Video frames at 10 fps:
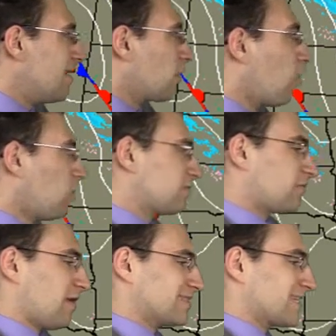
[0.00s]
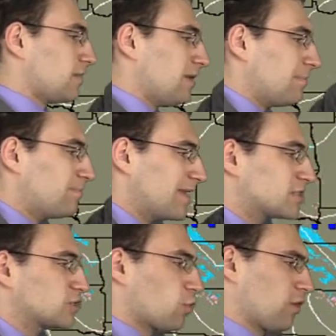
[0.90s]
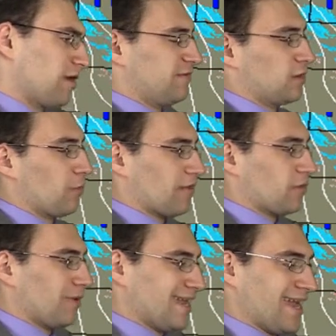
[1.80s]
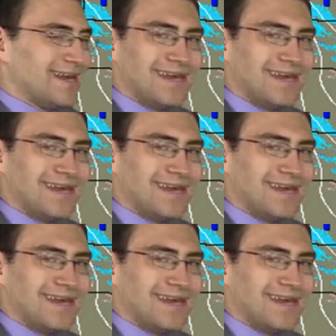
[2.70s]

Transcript: Cold front's going to be a big story for your weather weekend.